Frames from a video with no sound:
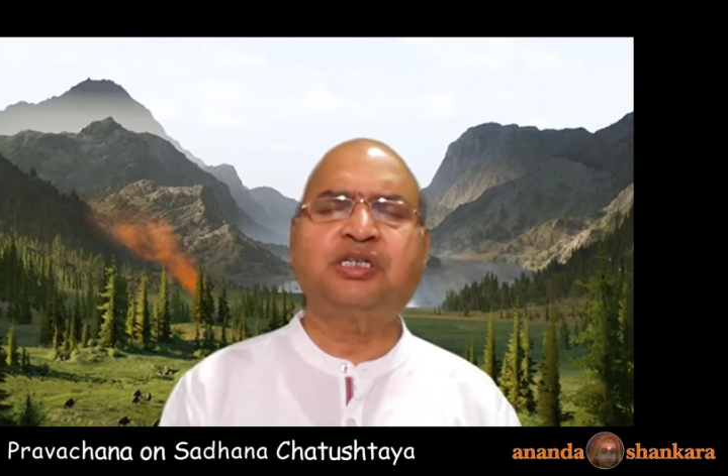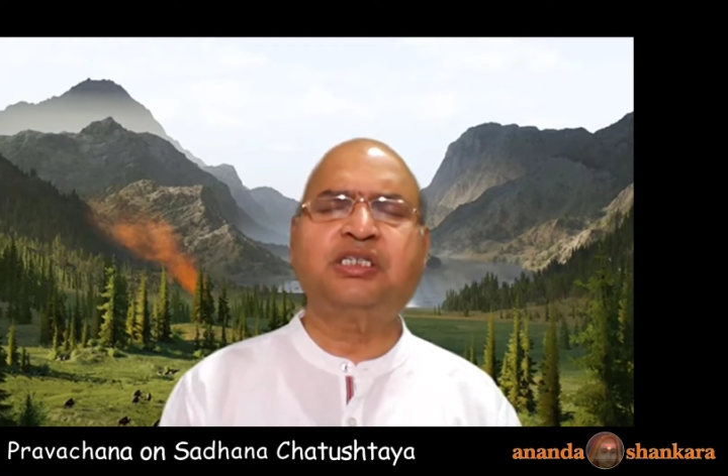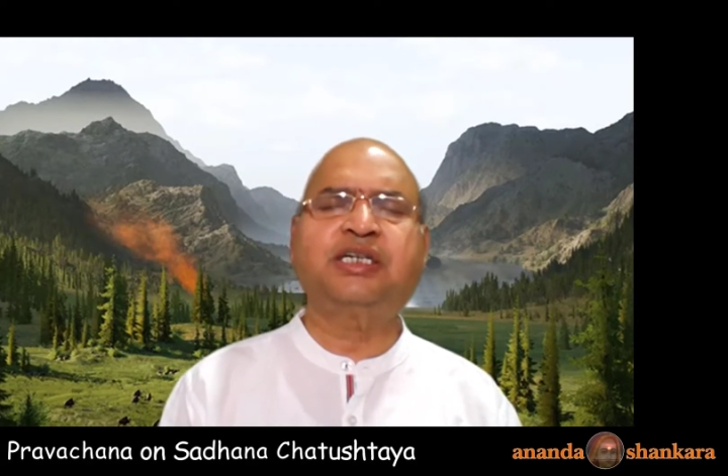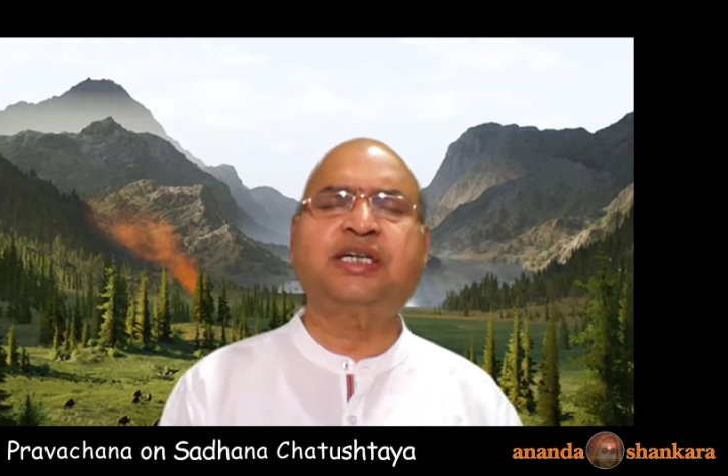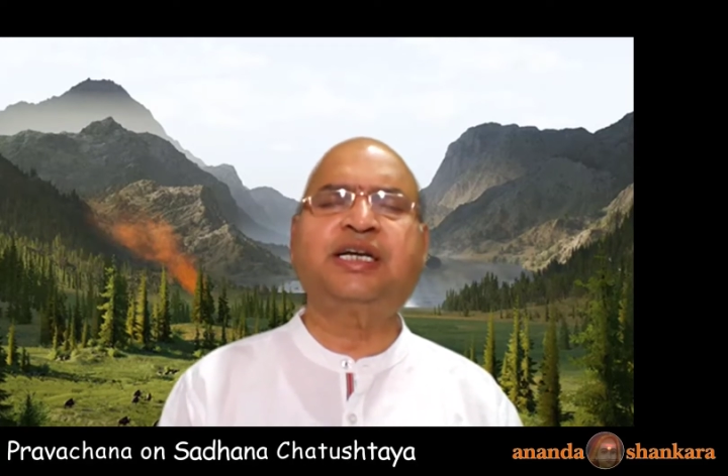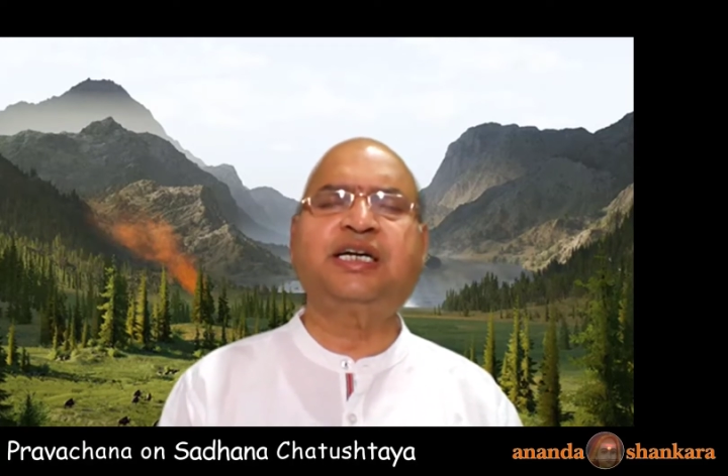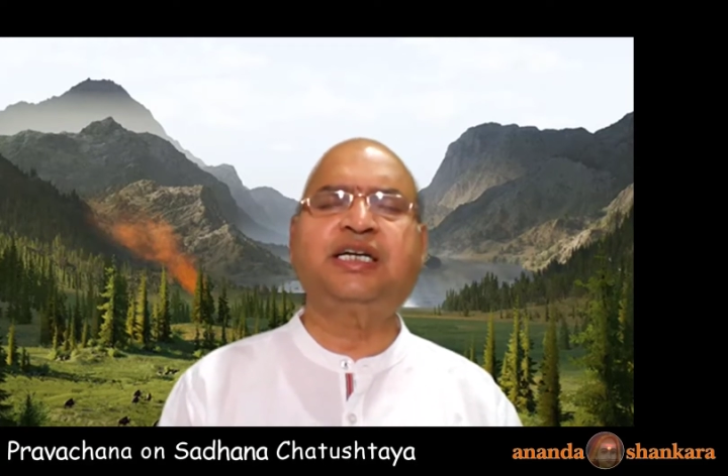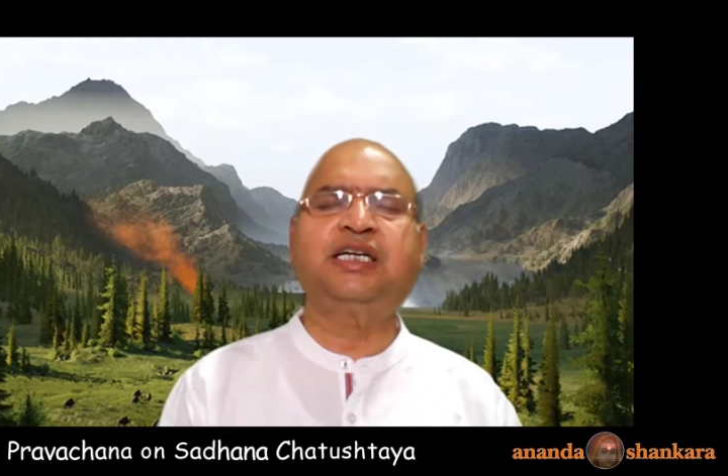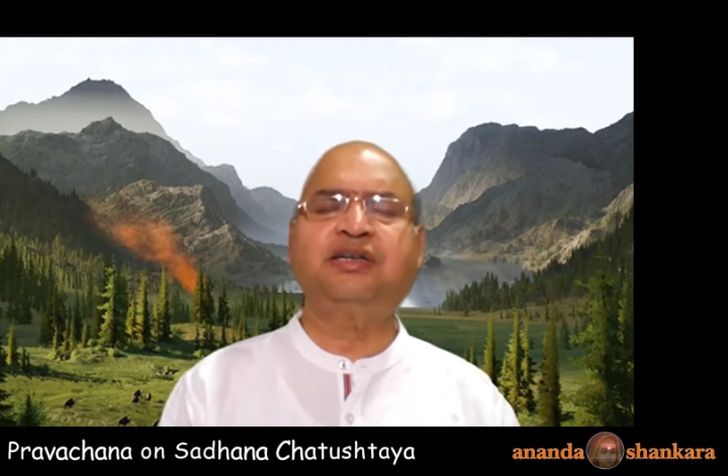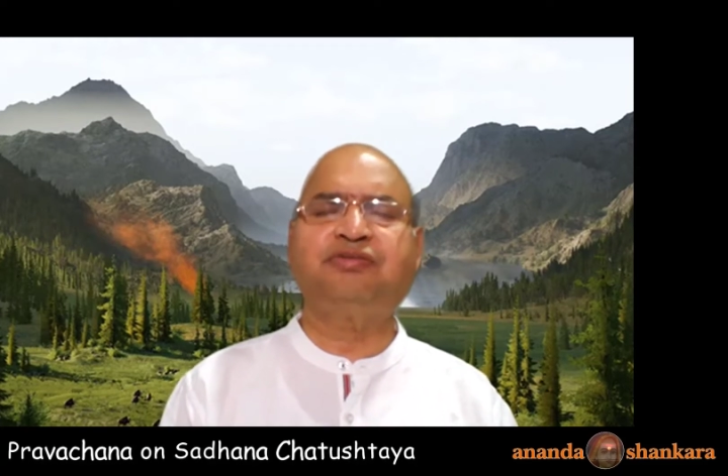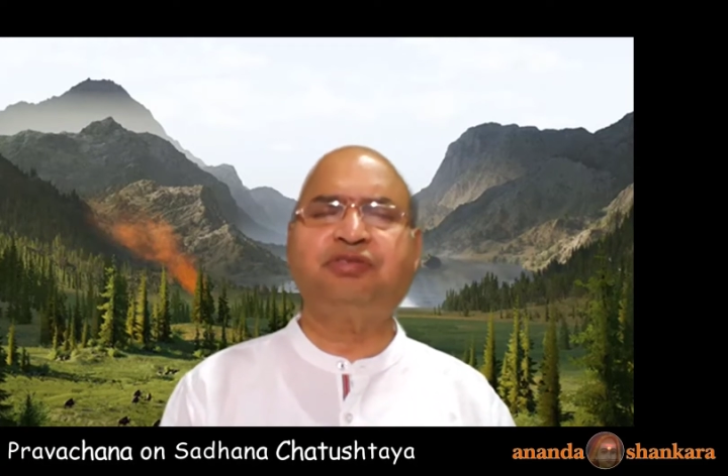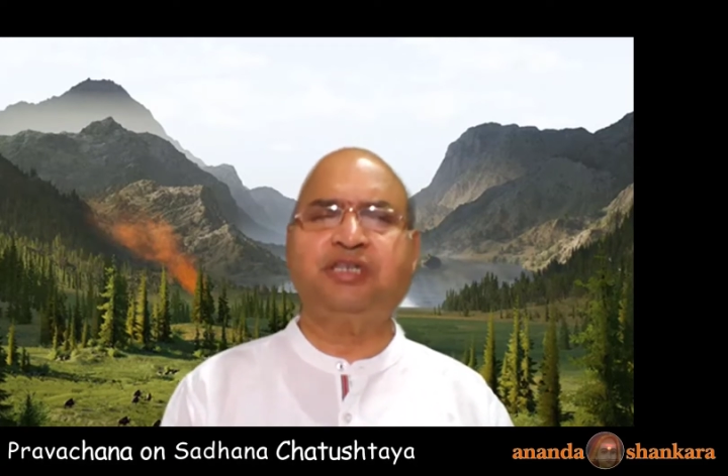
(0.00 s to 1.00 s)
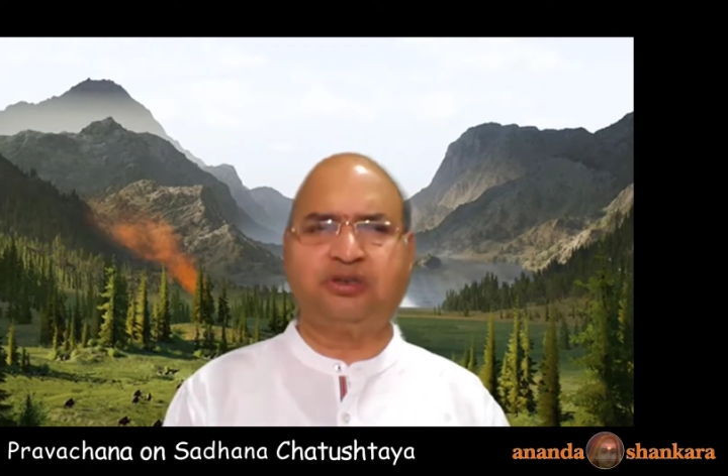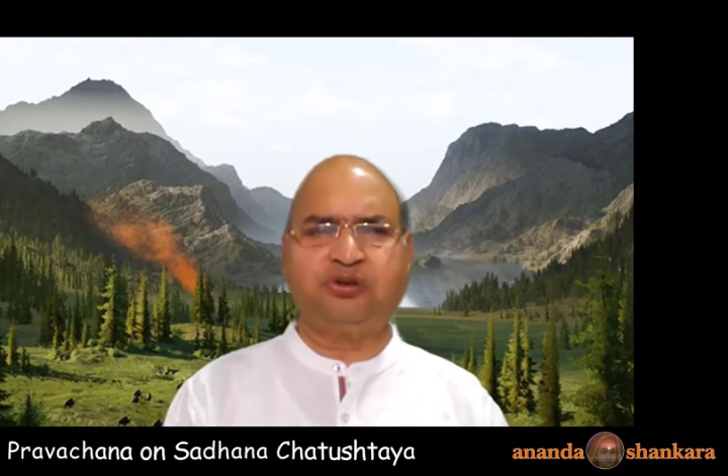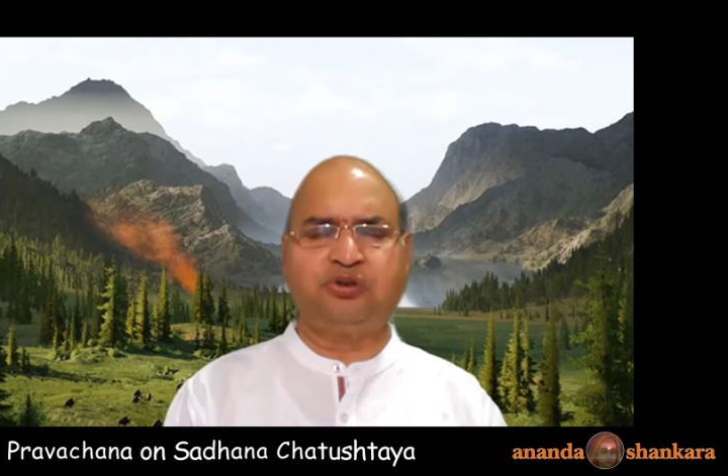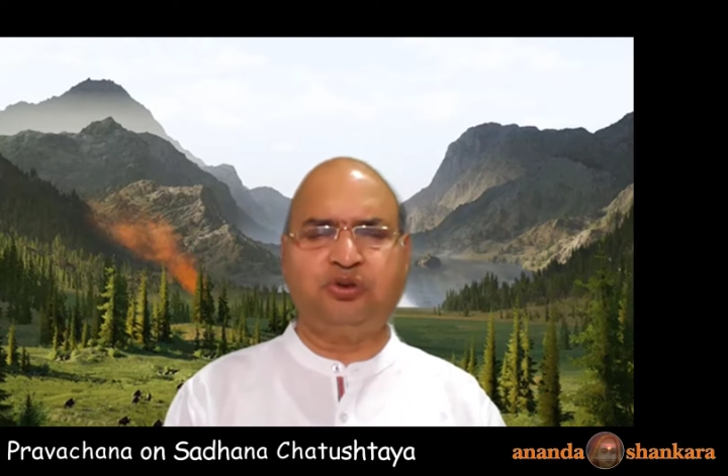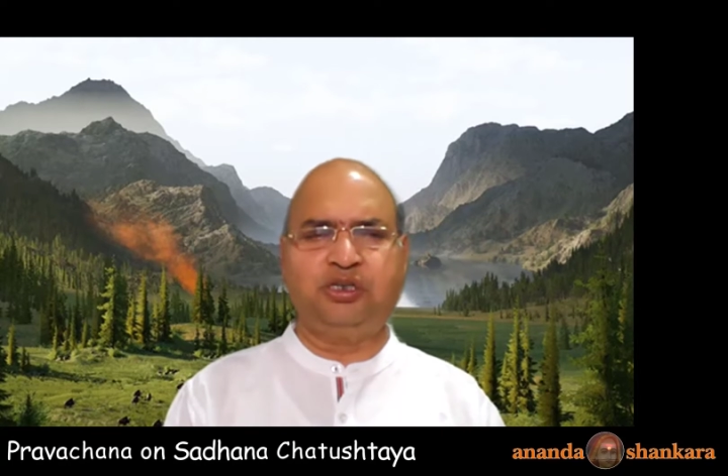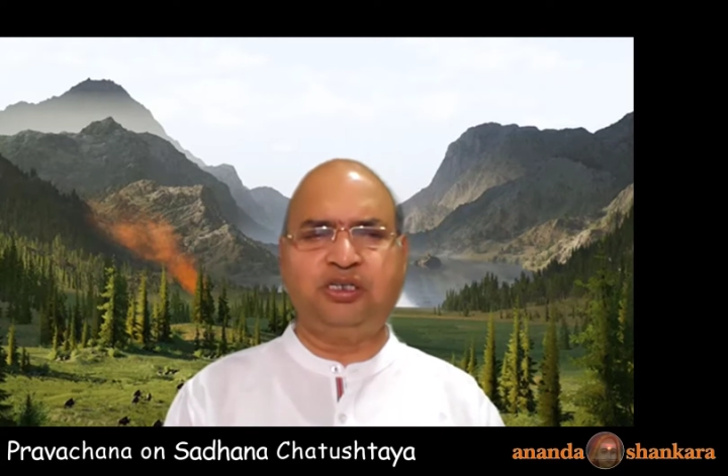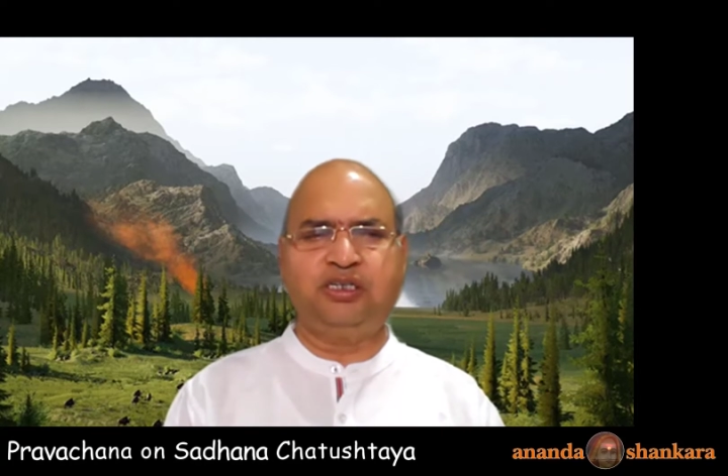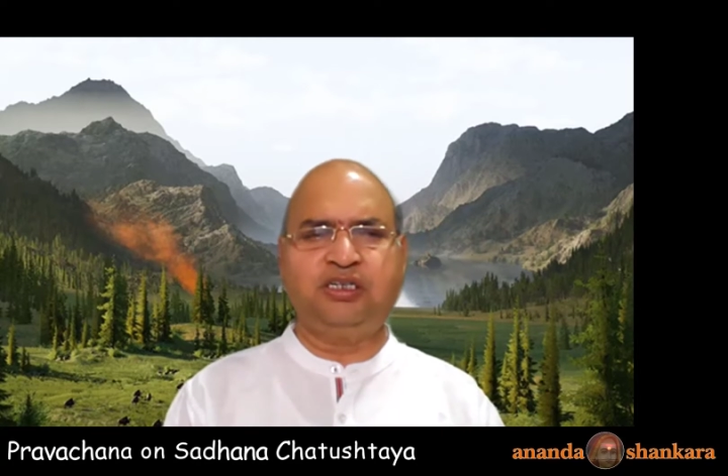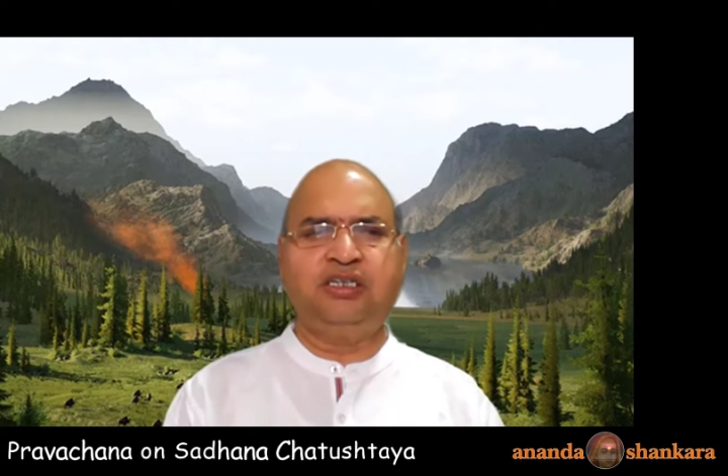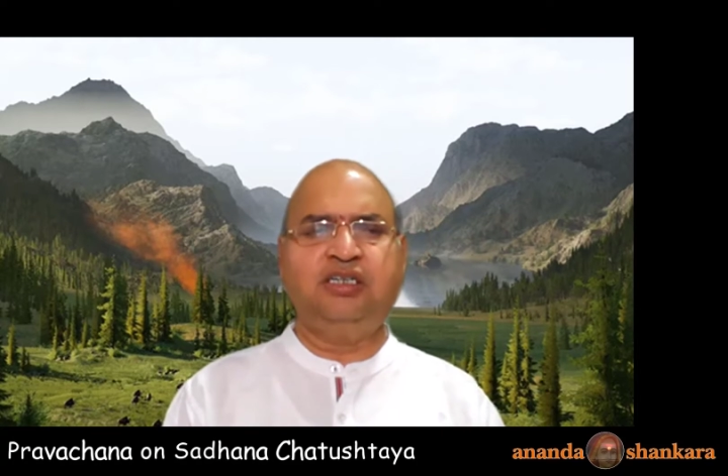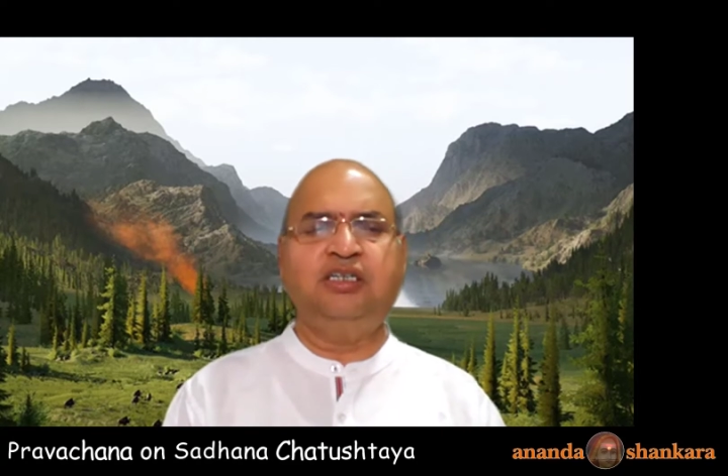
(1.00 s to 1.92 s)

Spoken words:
originality of the truth.